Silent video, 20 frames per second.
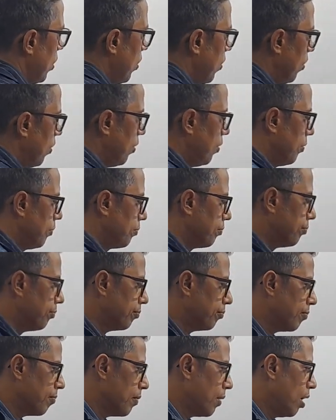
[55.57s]
your
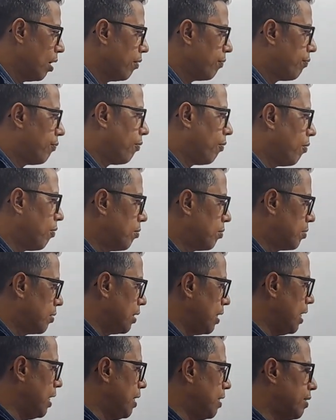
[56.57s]

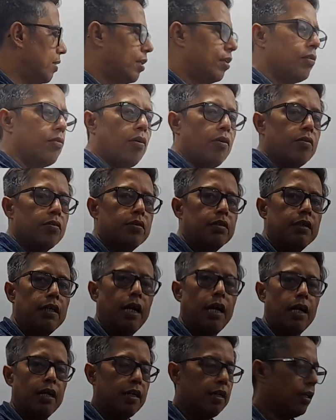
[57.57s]
force is
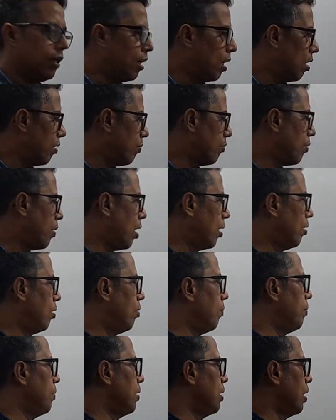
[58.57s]
constant. Now what
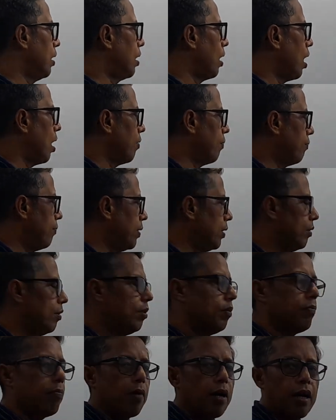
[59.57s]
will be the graph
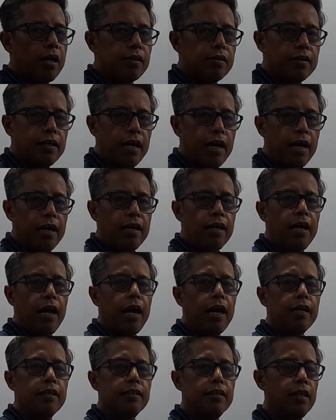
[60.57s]
between mass and
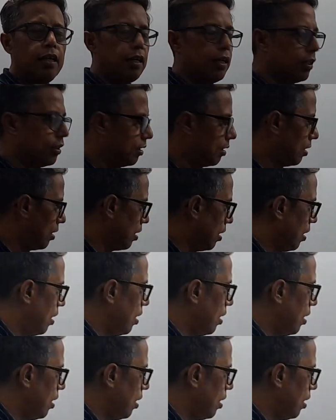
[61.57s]
acceleration?